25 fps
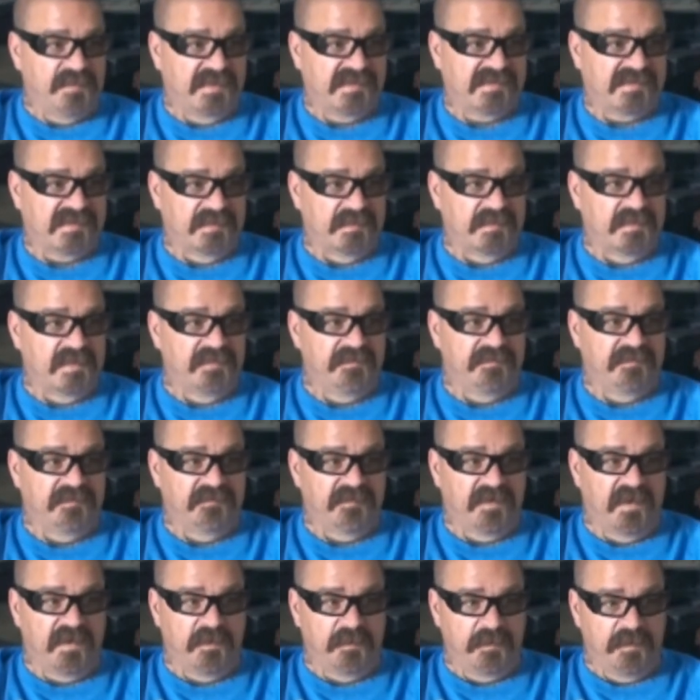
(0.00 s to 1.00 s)
my sober living
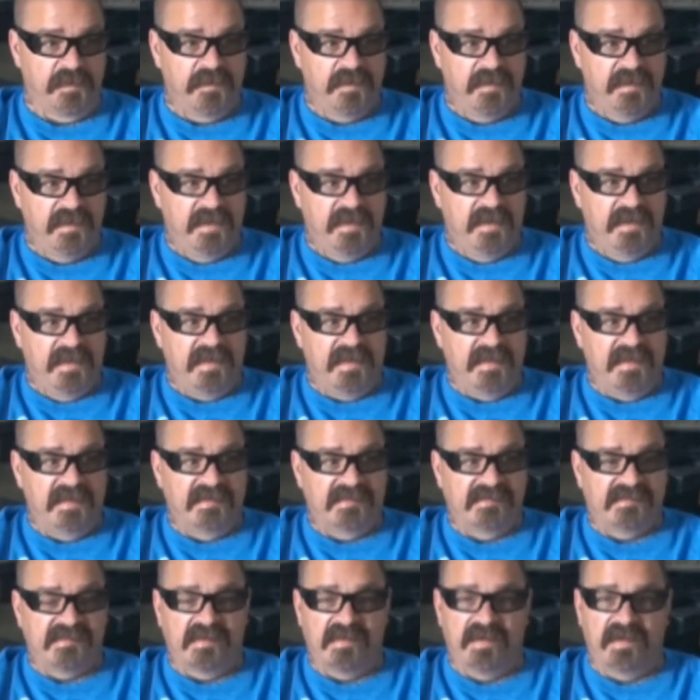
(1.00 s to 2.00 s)
environment,
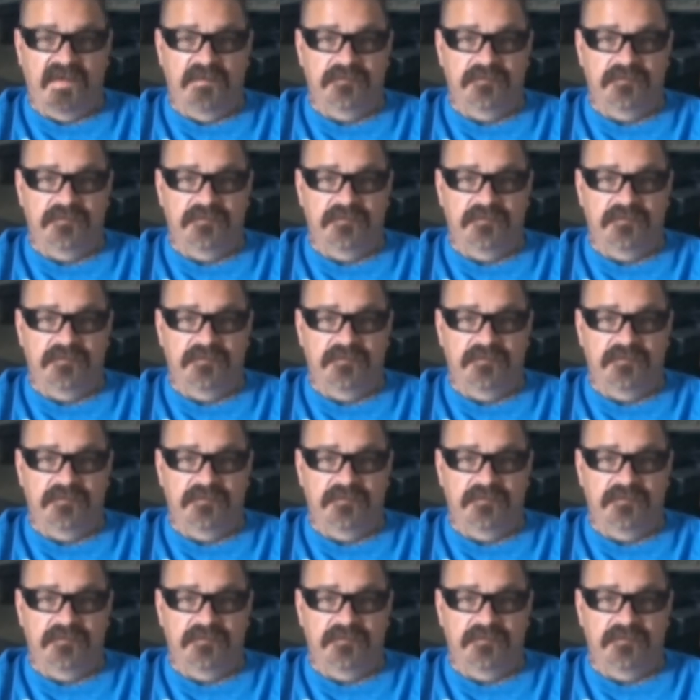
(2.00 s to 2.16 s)
is